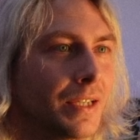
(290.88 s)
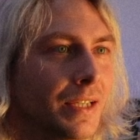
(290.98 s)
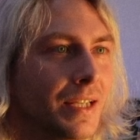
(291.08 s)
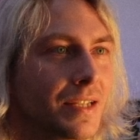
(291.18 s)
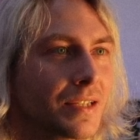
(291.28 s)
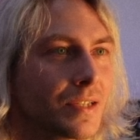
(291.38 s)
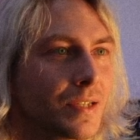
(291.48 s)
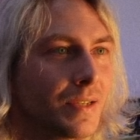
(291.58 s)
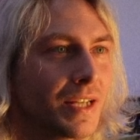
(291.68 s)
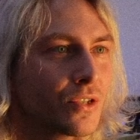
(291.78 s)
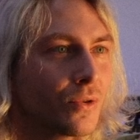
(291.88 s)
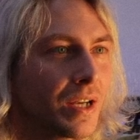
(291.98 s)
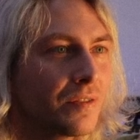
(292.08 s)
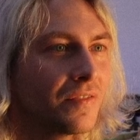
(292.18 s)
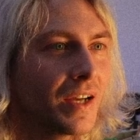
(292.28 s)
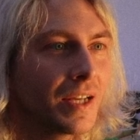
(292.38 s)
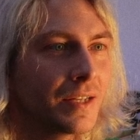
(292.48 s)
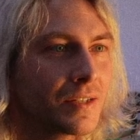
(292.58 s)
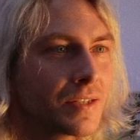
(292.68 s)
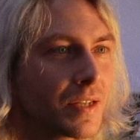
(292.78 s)
let's try and
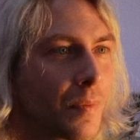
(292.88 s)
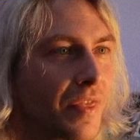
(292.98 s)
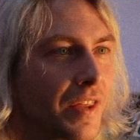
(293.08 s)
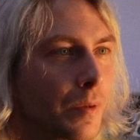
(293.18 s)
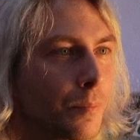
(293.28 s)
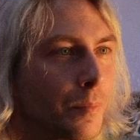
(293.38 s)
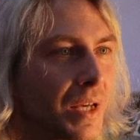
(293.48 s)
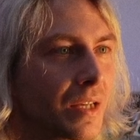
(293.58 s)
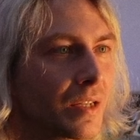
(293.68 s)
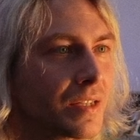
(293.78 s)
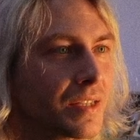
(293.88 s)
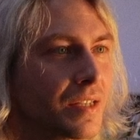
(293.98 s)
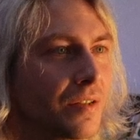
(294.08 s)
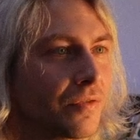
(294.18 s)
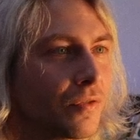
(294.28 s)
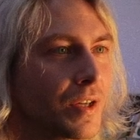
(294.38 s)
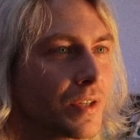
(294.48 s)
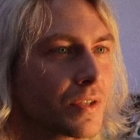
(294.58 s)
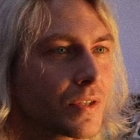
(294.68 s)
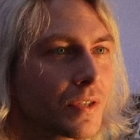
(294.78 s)
find something a bit
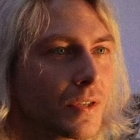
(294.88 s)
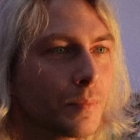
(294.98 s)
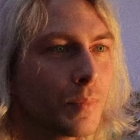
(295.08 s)
different.